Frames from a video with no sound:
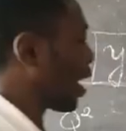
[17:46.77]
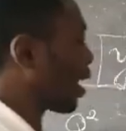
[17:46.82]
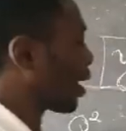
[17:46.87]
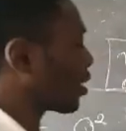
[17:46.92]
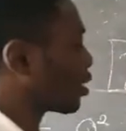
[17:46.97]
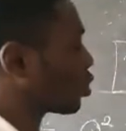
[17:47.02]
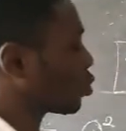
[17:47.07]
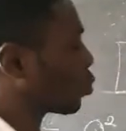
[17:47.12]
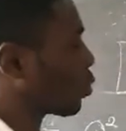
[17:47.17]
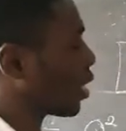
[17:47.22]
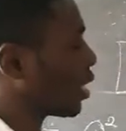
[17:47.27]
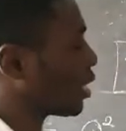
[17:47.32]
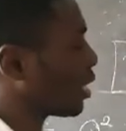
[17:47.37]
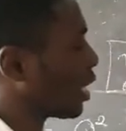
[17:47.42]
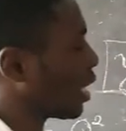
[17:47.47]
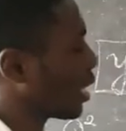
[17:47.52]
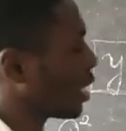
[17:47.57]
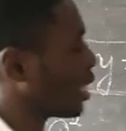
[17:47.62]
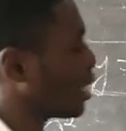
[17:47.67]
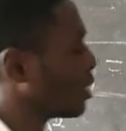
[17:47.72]
r squared
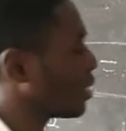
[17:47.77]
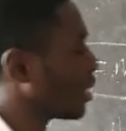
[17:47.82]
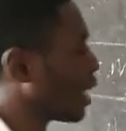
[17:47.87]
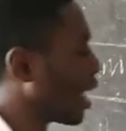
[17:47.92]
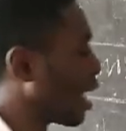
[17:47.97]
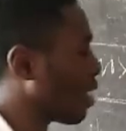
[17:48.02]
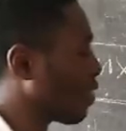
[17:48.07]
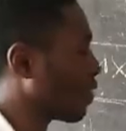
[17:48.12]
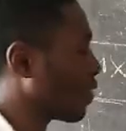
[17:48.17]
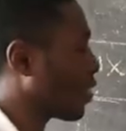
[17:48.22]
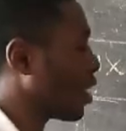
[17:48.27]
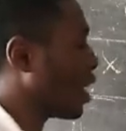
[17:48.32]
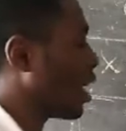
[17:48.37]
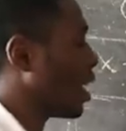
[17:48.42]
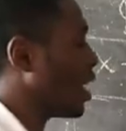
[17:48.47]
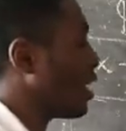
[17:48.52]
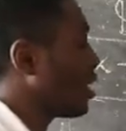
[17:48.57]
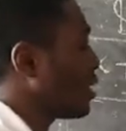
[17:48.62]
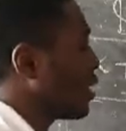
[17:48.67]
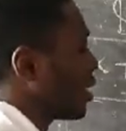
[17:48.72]
against f
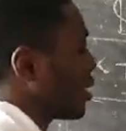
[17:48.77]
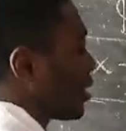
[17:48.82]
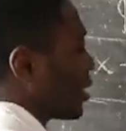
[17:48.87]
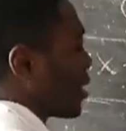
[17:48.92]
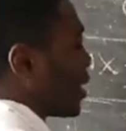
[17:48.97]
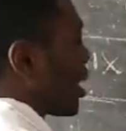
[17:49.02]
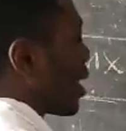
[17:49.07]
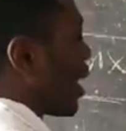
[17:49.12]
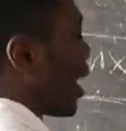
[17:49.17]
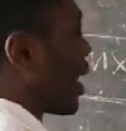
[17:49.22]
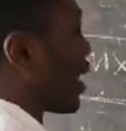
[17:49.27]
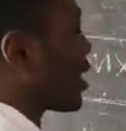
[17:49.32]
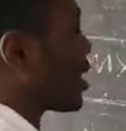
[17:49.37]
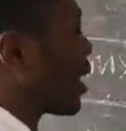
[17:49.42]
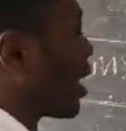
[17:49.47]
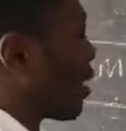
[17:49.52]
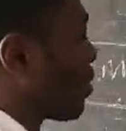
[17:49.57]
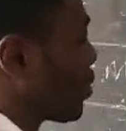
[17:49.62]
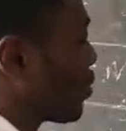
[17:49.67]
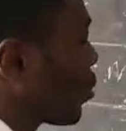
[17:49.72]
is a straight line
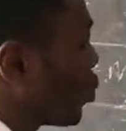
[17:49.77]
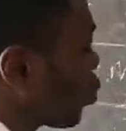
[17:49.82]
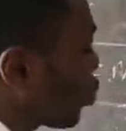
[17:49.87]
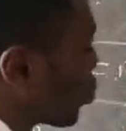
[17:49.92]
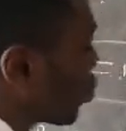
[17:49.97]
graph